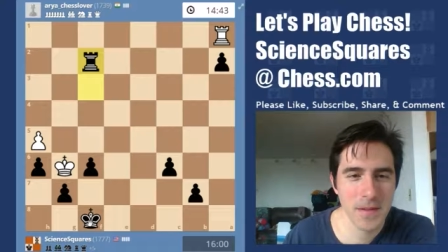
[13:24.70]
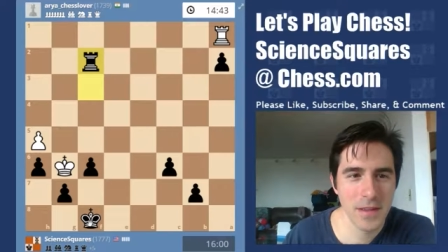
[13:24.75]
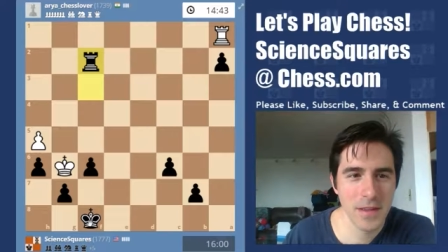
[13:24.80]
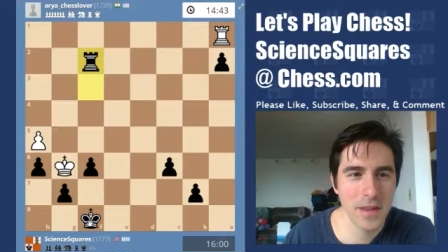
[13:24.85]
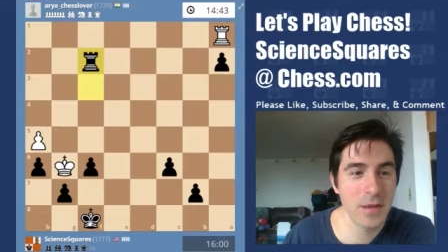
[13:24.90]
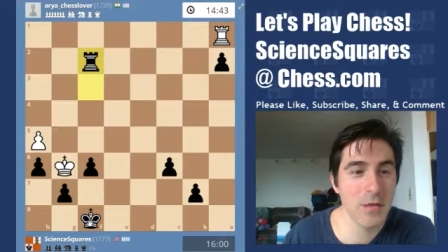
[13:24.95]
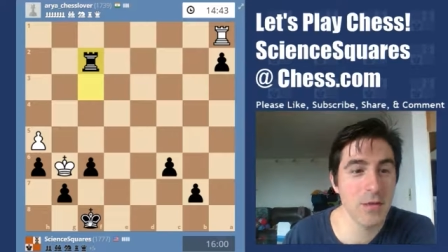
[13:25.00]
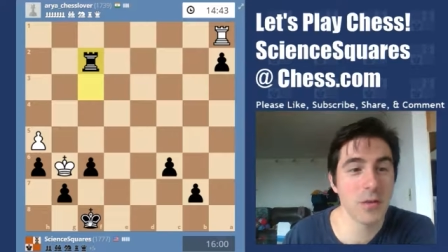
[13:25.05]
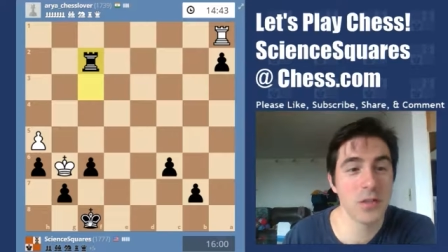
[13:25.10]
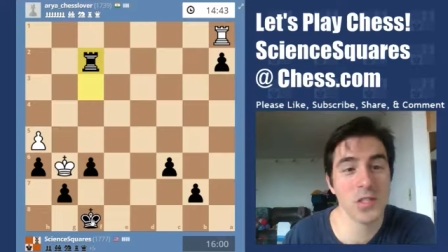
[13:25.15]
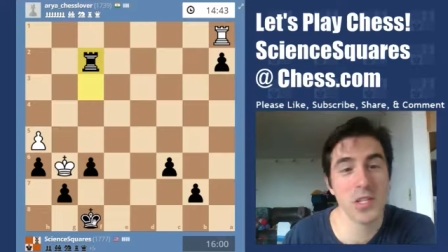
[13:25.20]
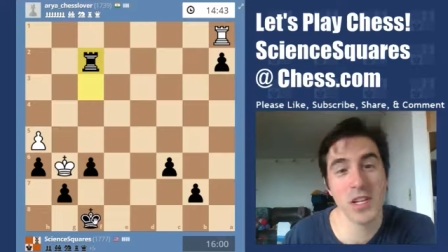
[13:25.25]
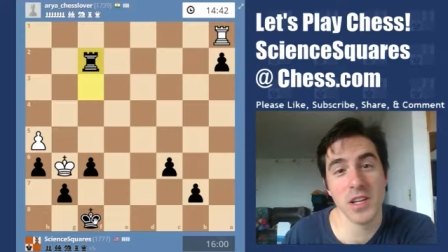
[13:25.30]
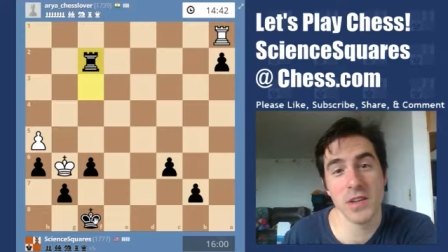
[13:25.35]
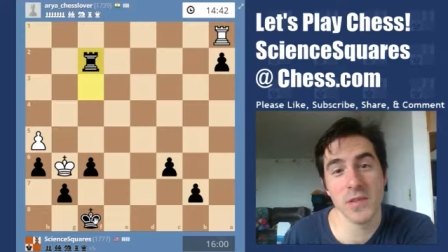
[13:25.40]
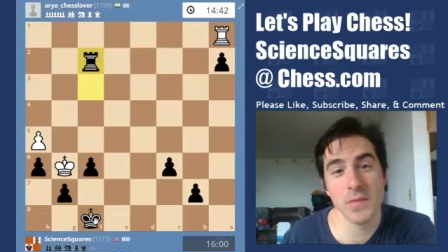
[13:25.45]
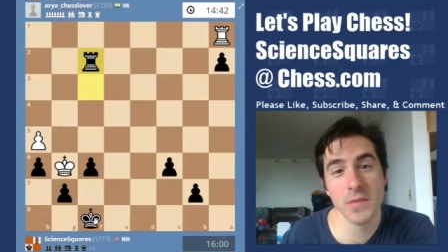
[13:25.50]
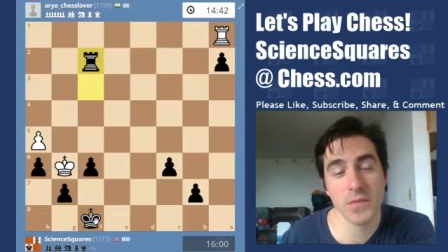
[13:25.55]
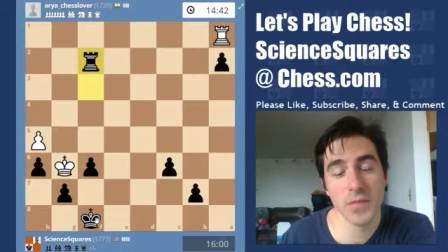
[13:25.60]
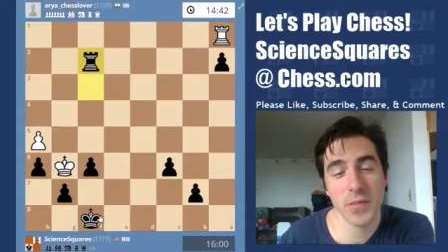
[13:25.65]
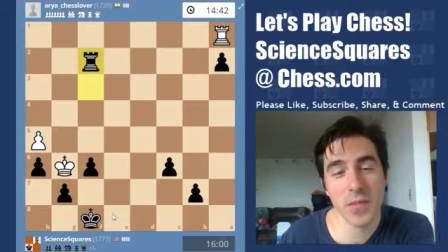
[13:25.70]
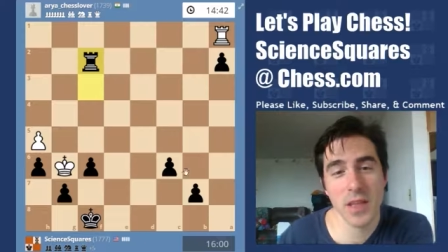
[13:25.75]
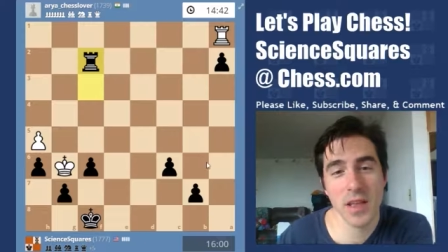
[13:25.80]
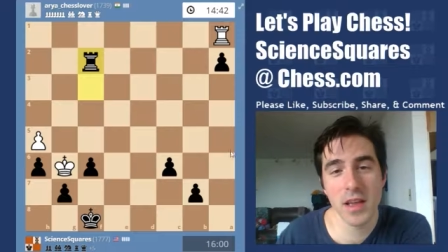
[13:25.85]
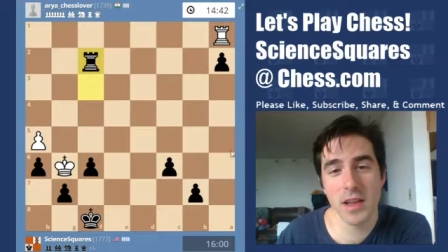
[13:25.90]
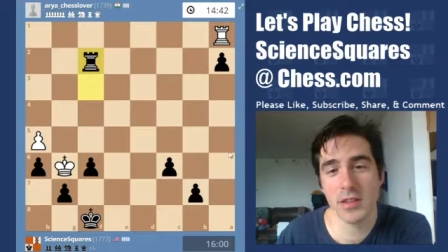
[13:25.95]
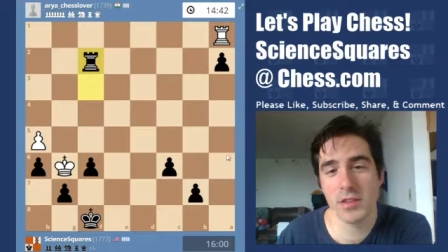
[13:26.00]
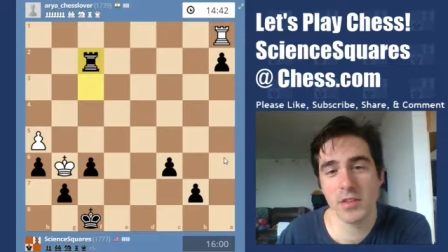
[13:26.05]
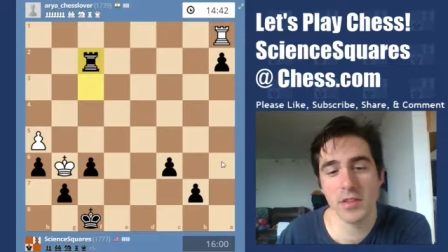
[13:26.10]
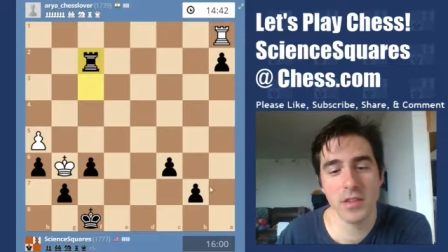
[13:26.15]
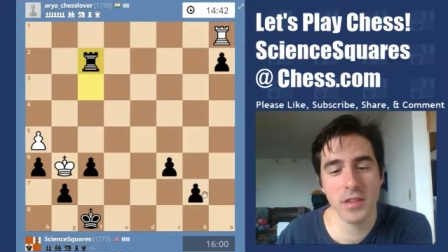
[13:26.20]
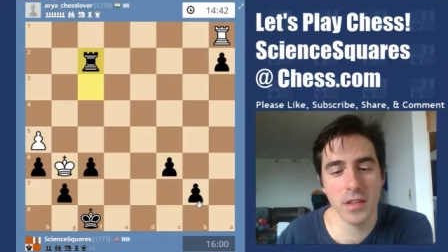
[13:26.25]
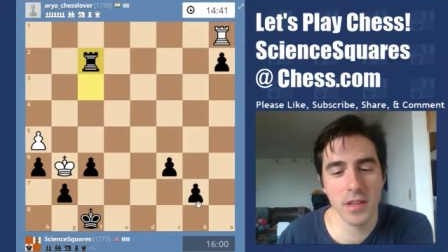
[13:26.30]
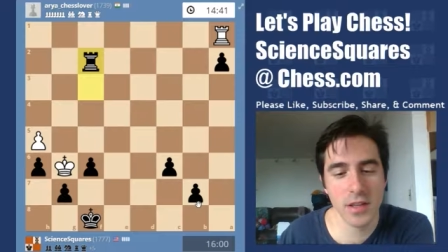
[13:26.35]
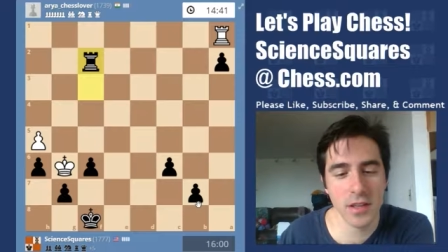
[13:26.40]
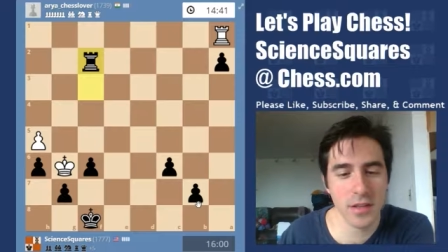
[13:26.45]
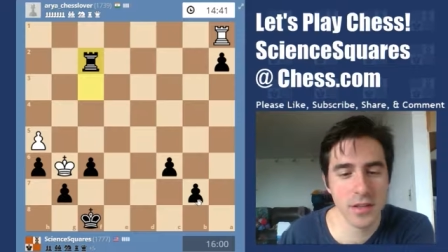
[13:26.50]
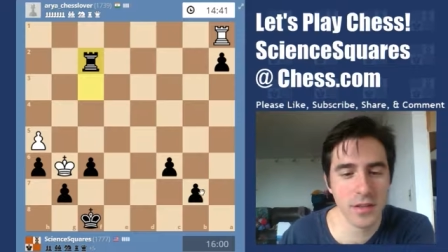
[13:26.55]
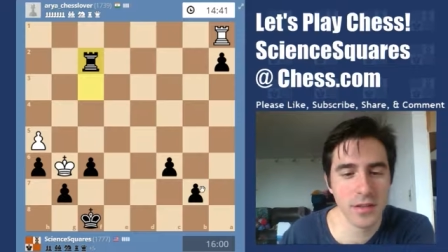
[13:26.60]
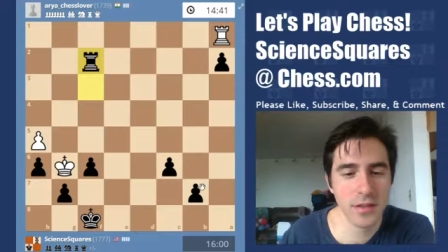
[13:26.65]
He or she. I should
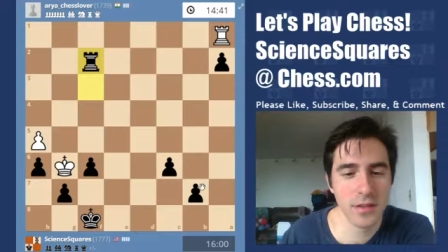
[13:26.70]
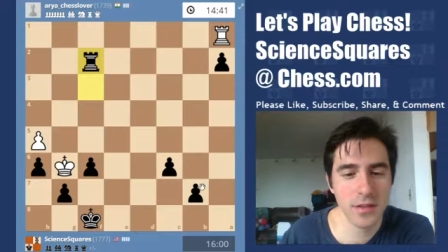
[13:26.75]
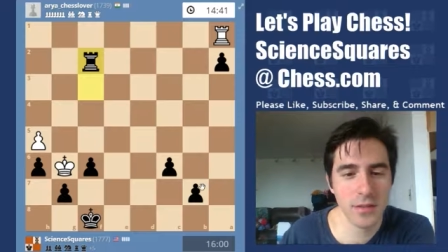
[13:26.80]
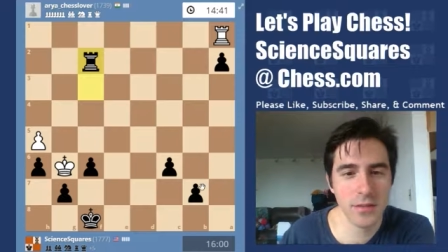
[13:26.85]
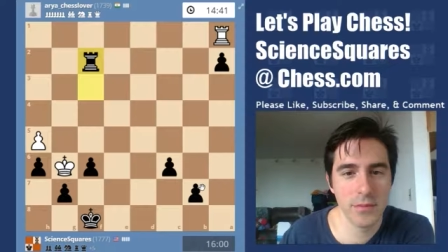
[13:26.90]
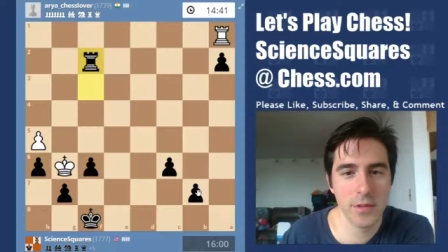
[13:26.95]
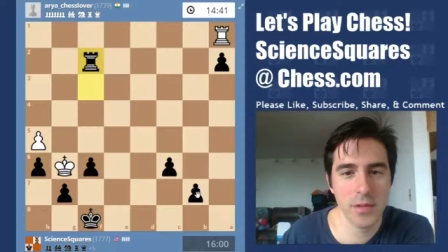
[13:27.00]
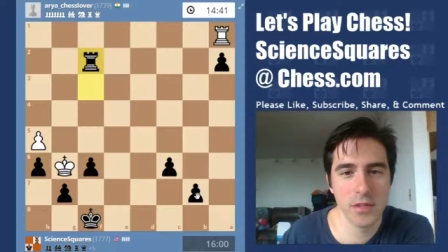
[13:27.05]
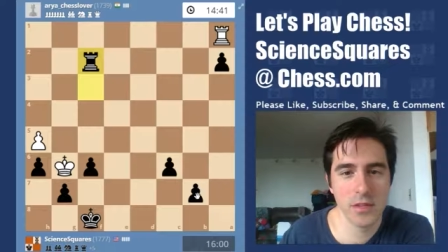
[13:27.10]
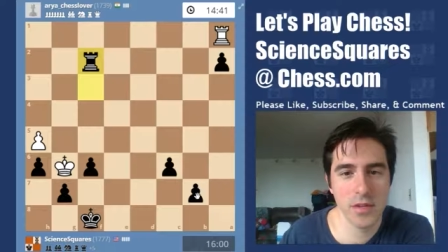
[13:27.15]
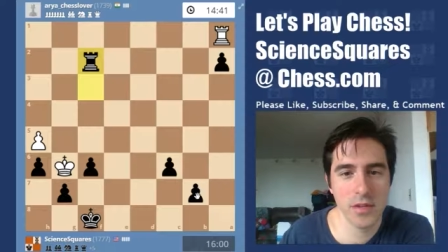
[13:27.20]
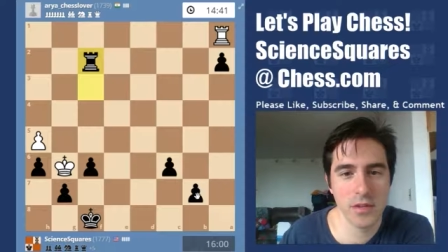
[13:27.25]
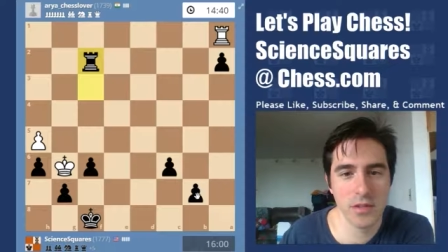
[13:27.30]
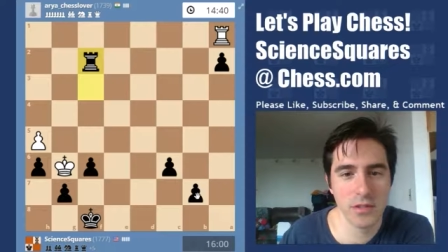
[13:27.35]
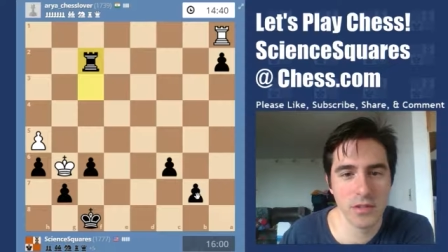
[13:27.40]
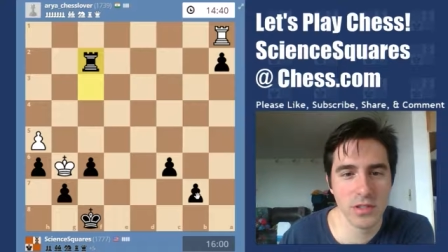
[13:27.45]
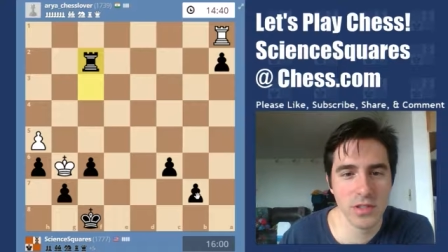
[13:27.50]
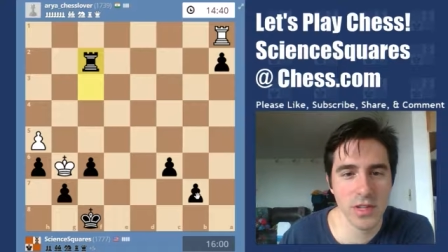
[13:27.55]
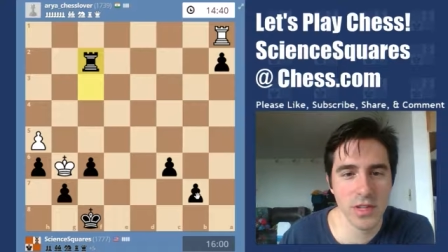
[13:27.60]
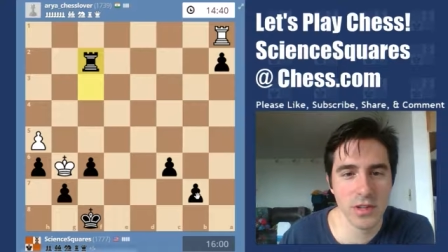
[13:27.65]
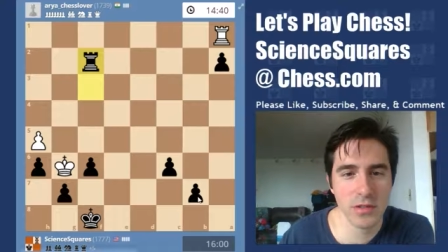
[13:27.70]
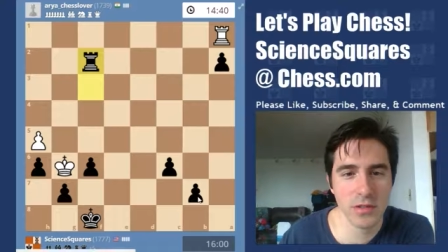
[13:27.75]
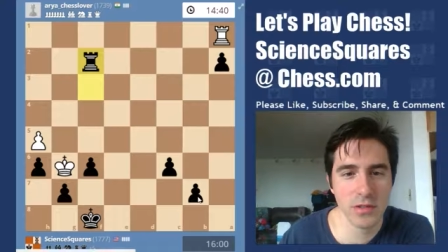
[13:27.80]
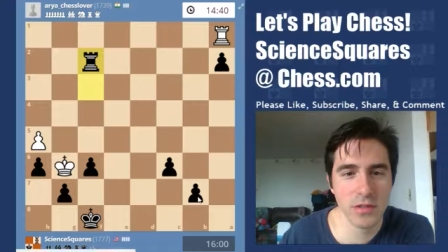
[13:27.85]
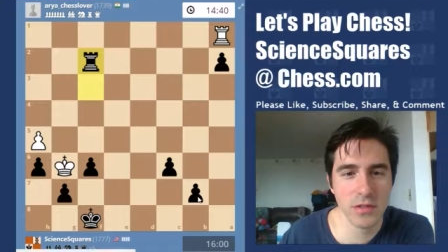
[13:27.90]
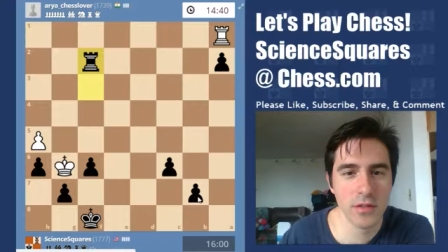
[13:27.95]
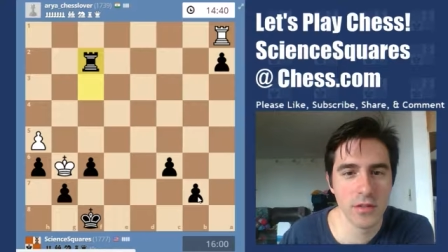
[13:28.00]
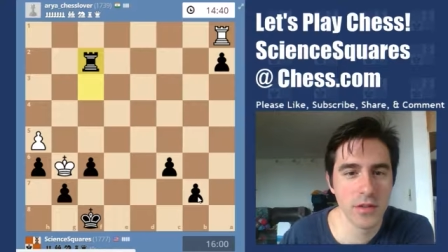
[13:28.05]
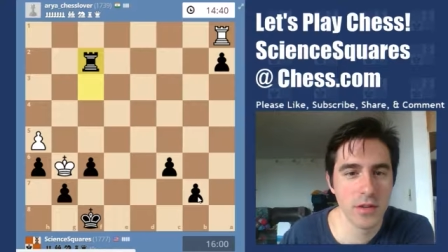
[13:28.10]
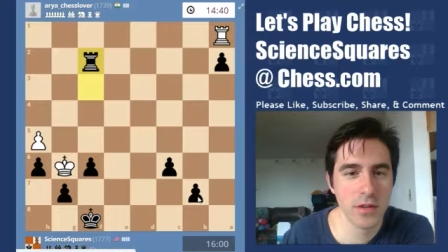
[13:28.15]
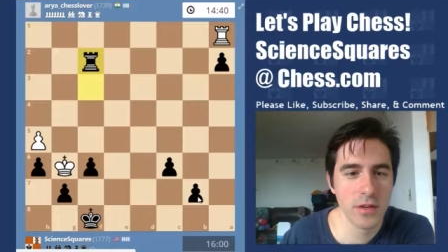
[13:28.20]
make sure I use gender